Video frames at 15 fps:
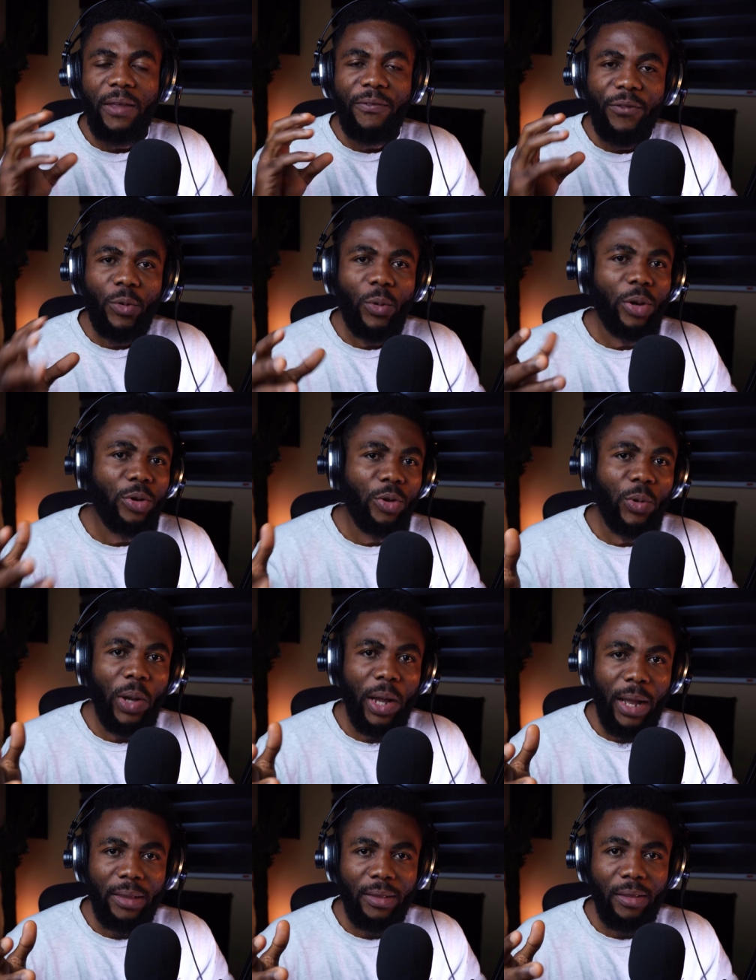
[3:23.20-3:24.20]
if you are a newer
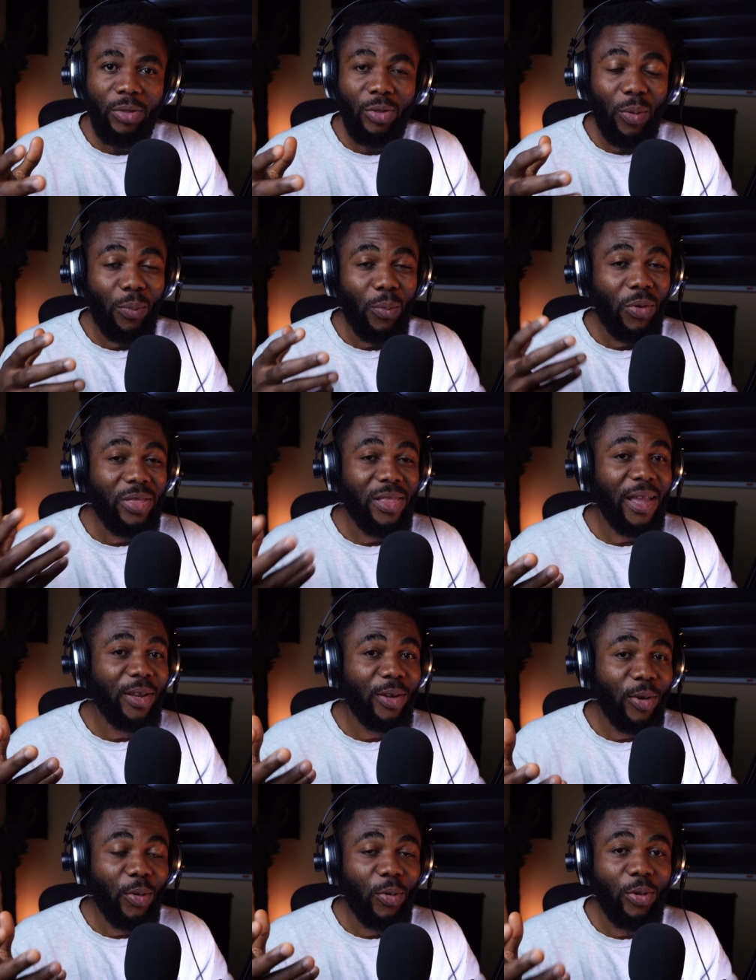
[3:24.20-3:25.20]
artist, you're most
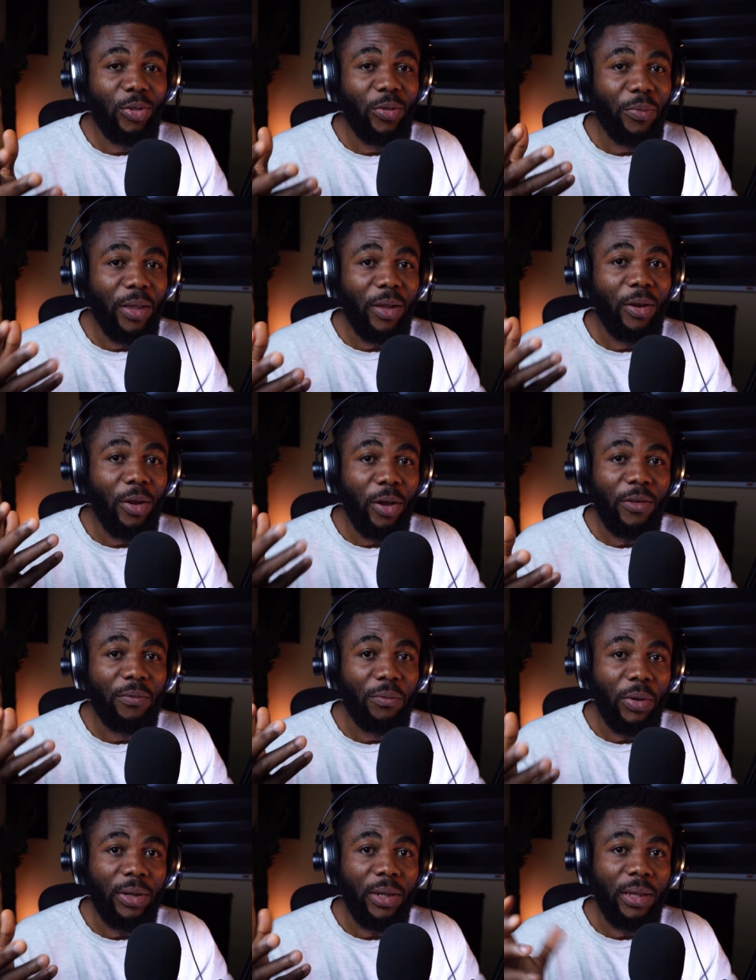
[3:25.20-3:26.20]
likely not going to make a lot of
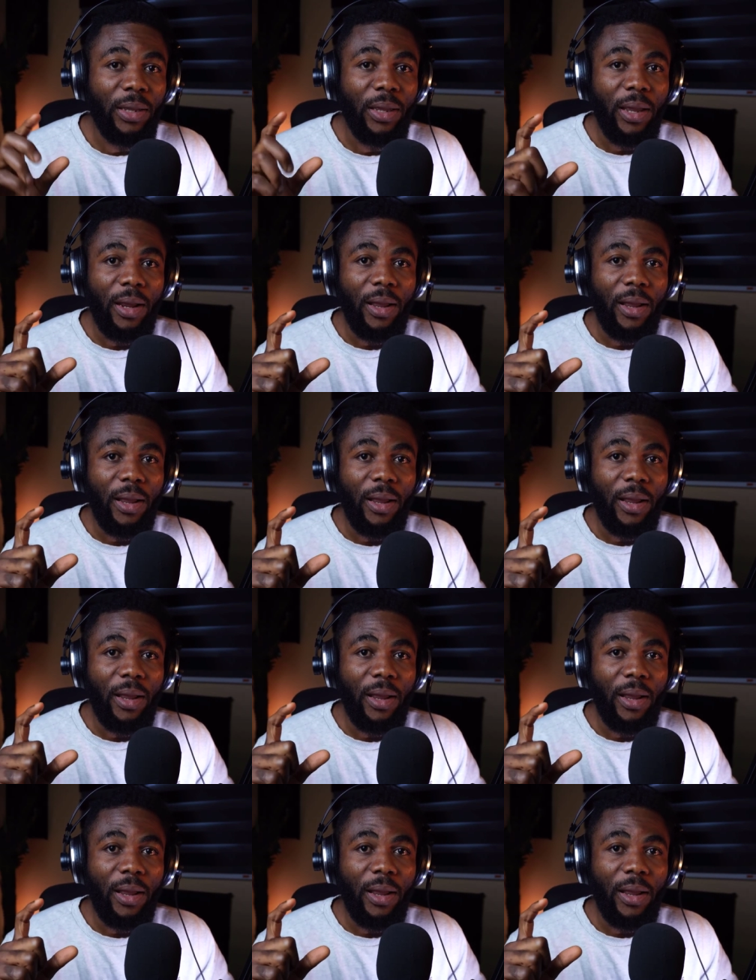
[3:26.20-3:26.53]
money